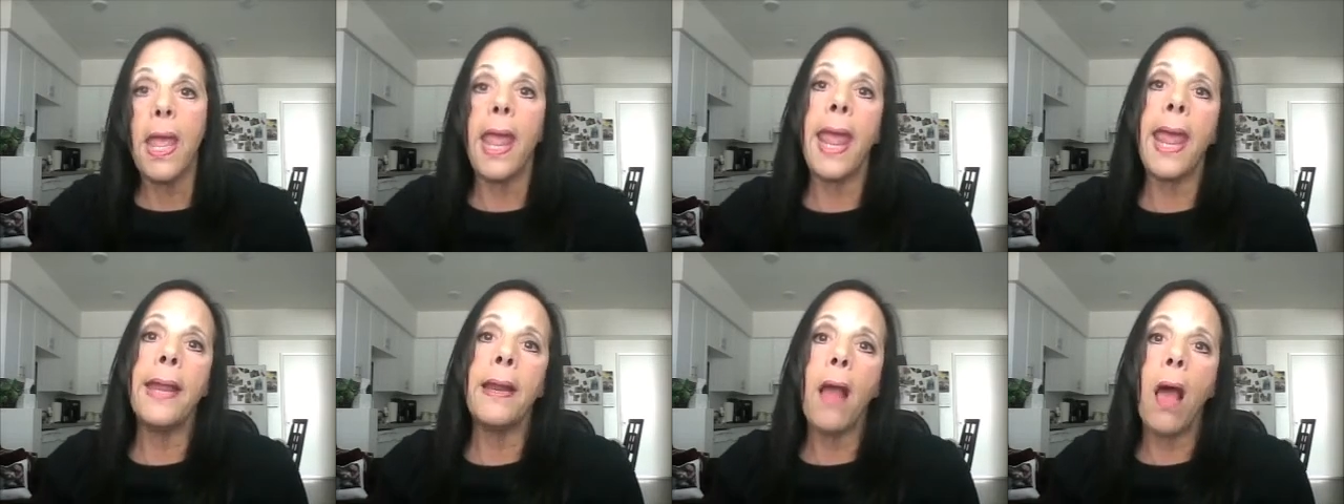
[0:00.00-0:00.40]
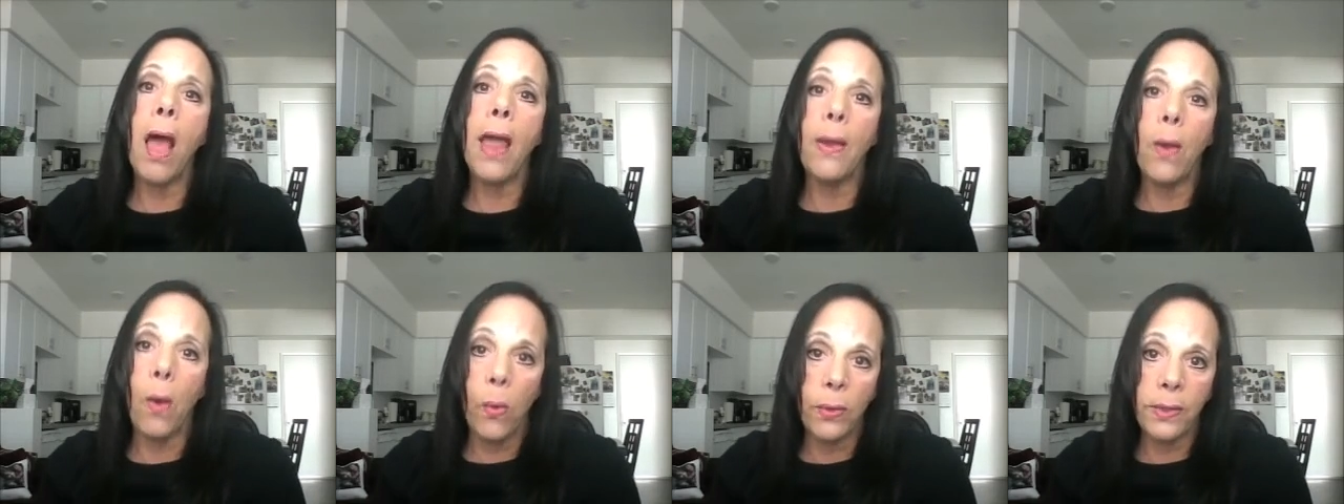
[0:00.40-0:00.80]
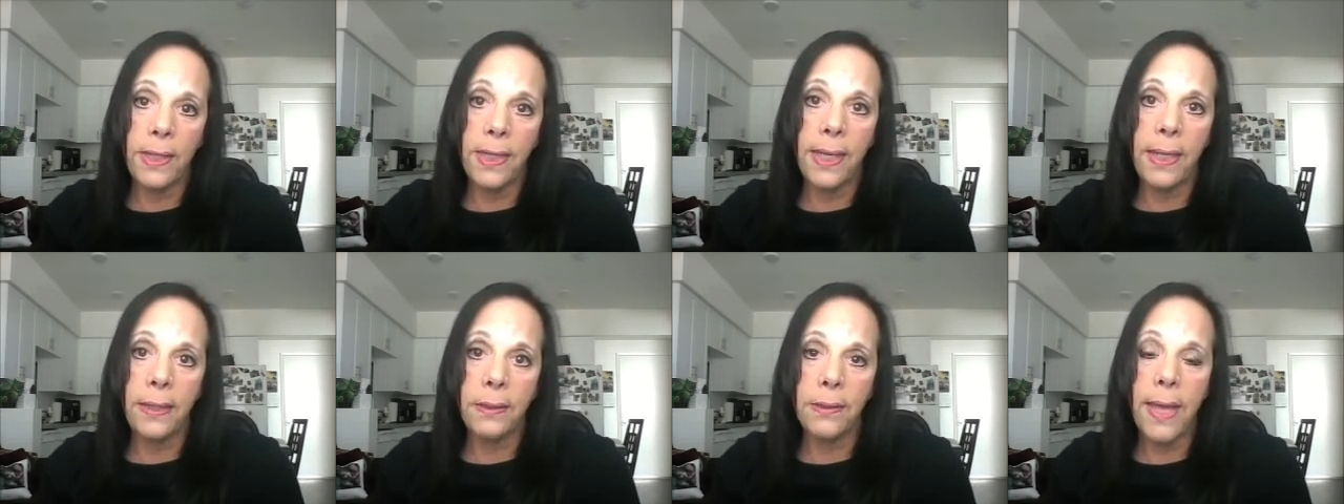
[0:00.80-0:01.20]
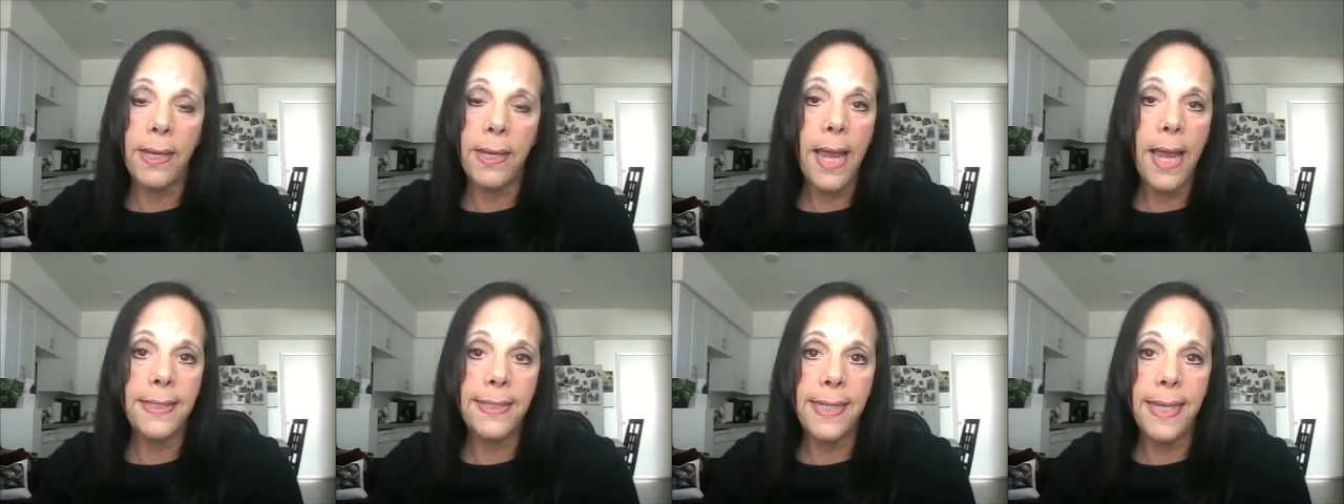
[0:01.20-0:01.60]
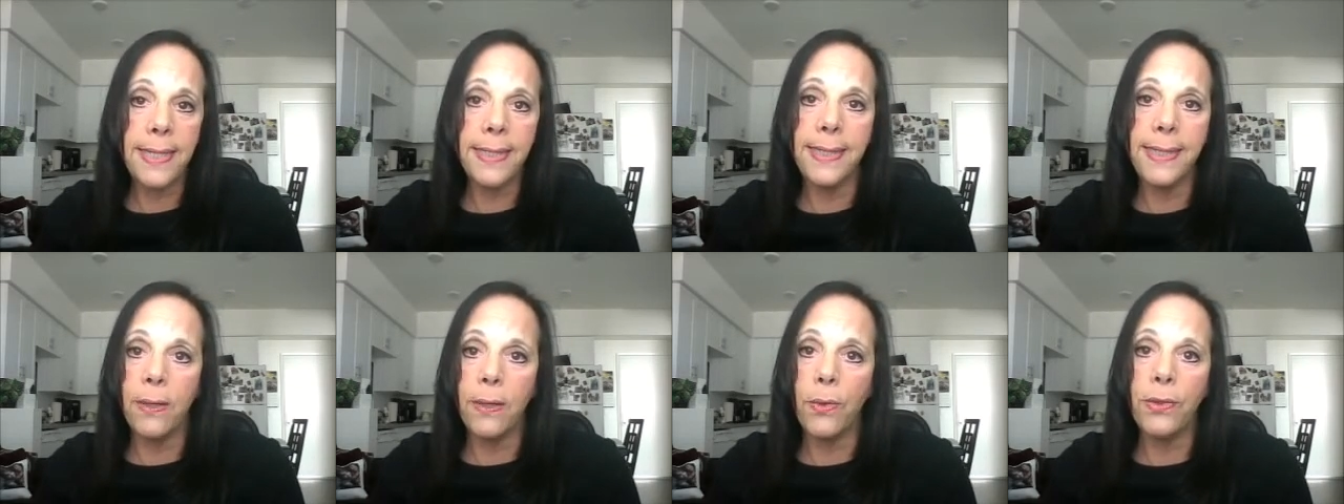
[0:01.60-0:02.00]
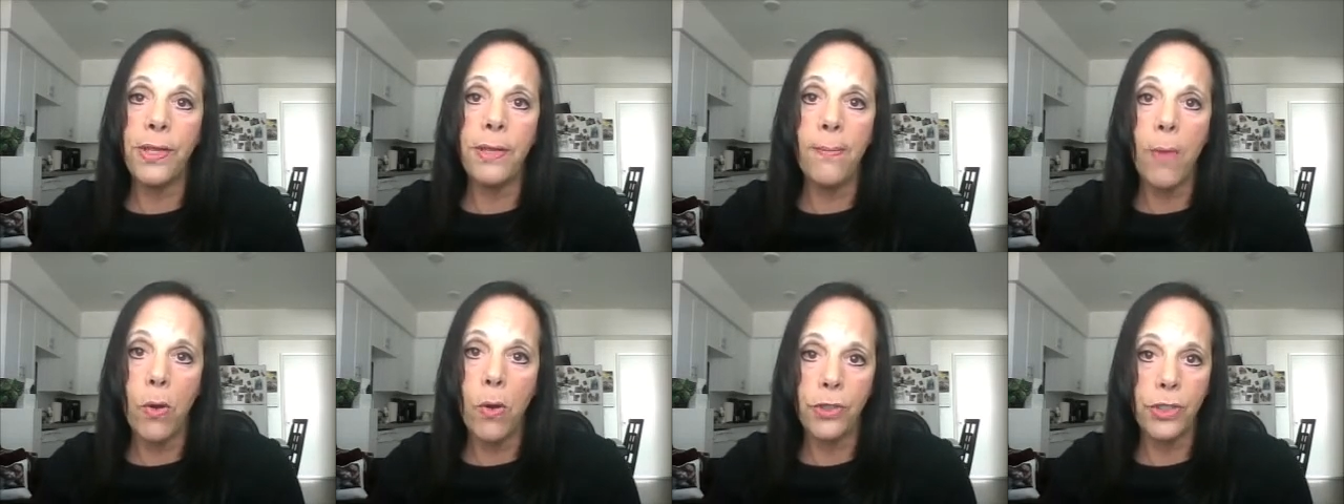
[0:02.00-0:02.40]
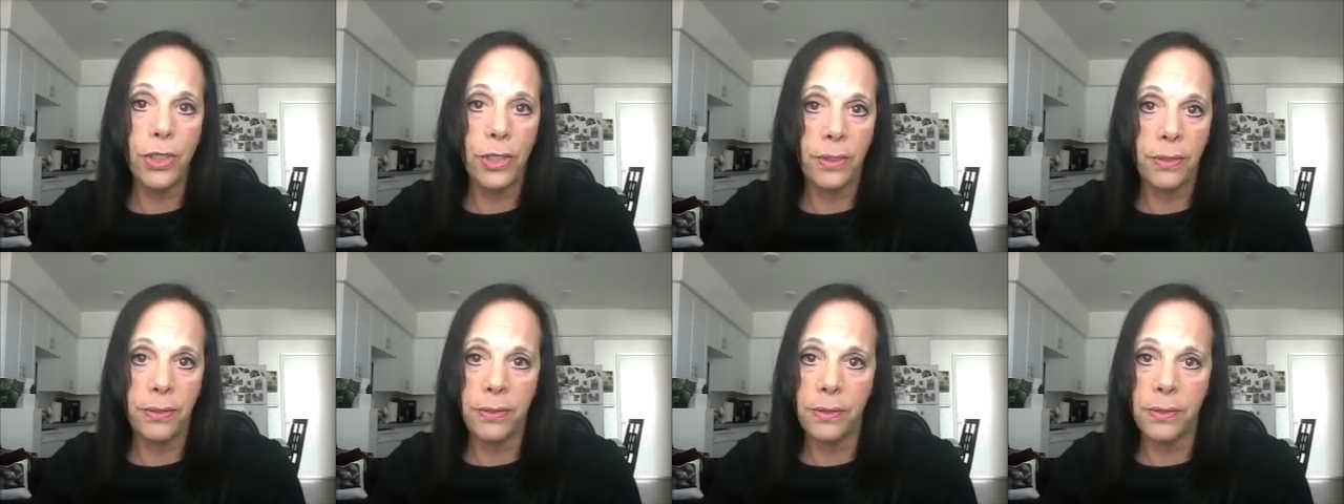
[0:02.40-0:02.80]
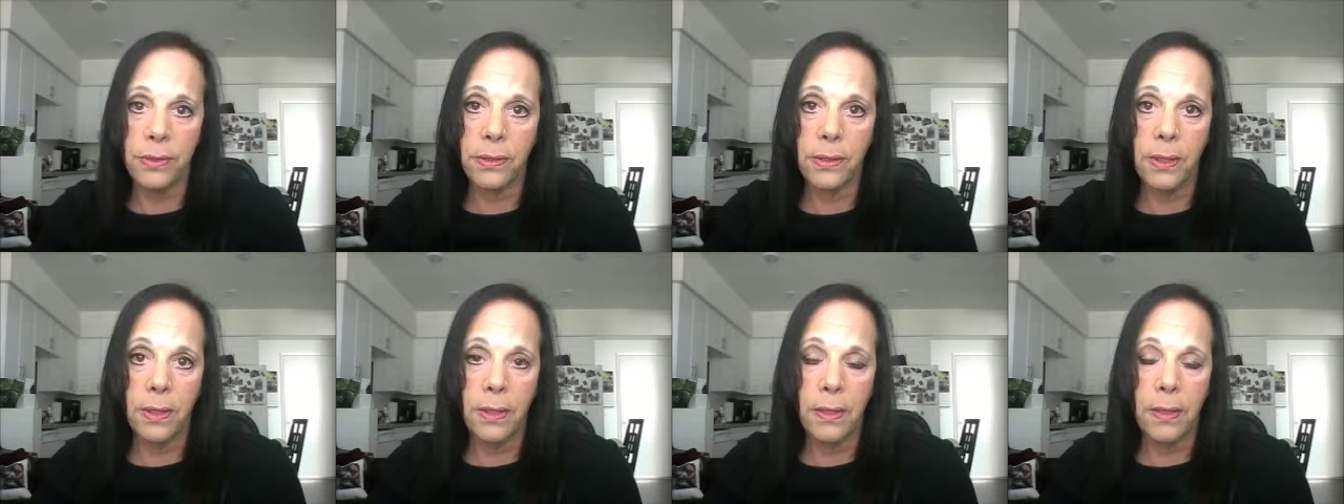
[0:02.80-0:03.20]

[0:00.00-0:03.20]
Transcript: and I only, like I said, deal with emotions,